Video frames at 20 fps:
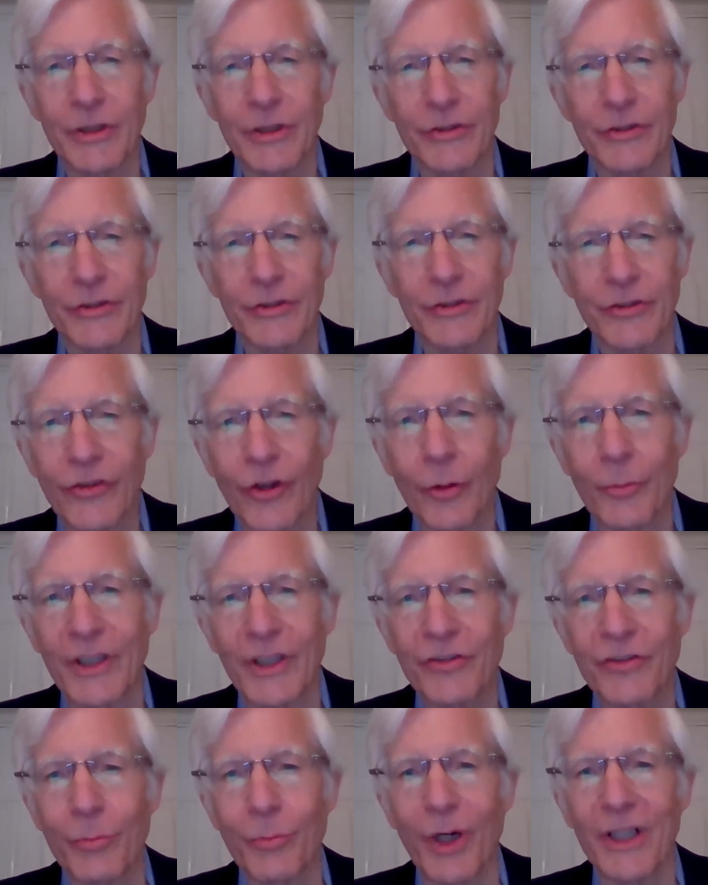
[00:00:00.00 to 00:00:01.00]
Because it's
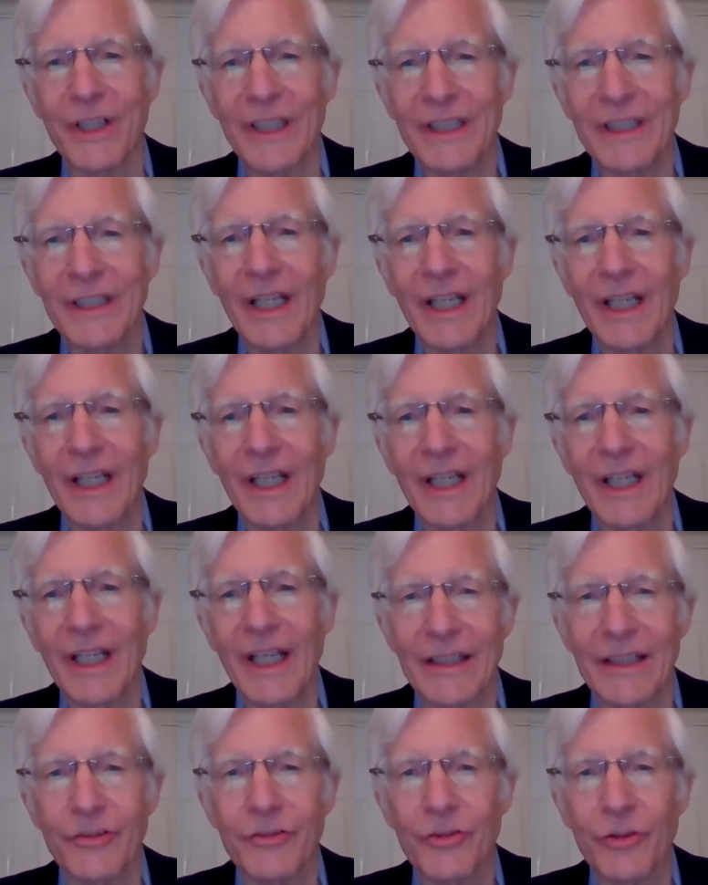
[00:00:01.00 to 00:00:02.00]
so much money
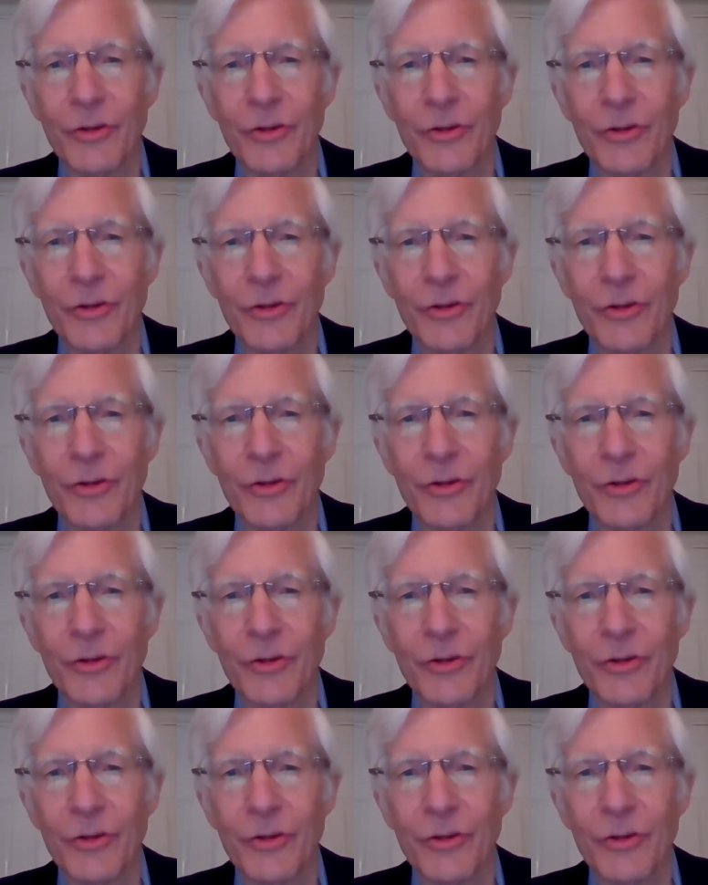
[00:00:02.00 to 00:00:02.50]
and